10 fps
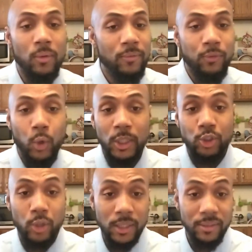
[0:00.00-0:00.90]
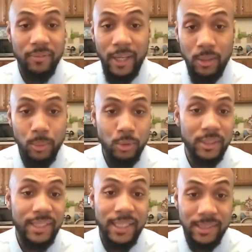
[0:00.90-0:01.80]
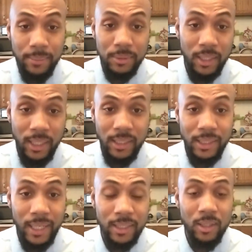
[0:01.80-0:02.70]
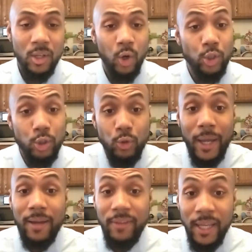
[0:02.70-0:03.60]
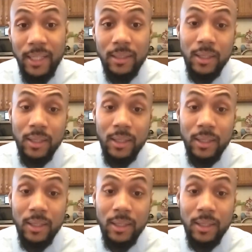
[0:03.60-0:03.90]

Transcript: 40 trucks available to take something to Indiana, or do you have 8?